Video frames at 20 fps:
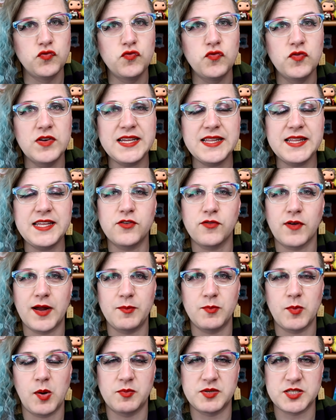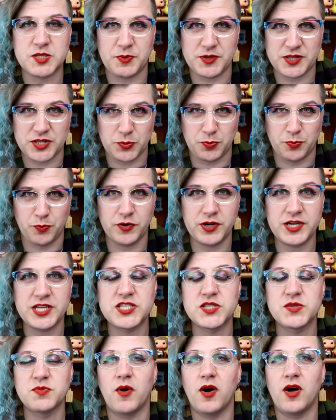really great moments, but they're pretty
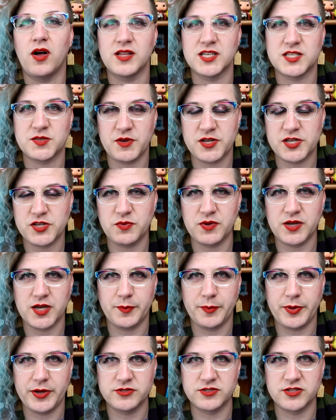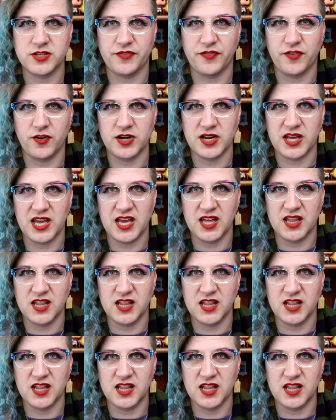small, especially when compared to the farting